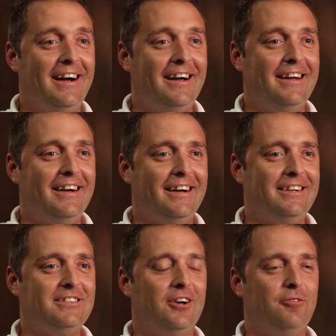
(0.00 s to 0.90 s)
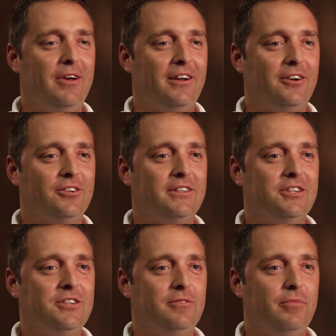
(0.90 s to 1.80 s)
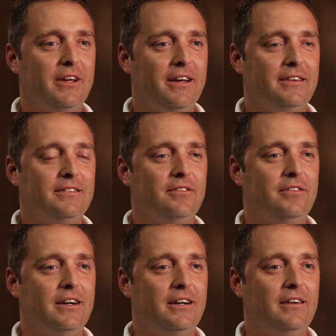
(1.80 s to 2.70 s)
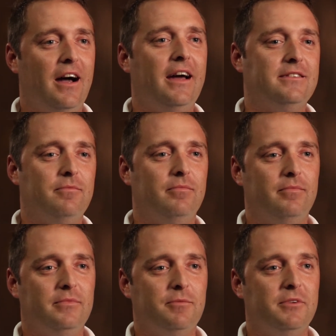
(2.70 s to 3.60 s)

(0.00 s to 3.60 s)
I sought medical attention because of I had some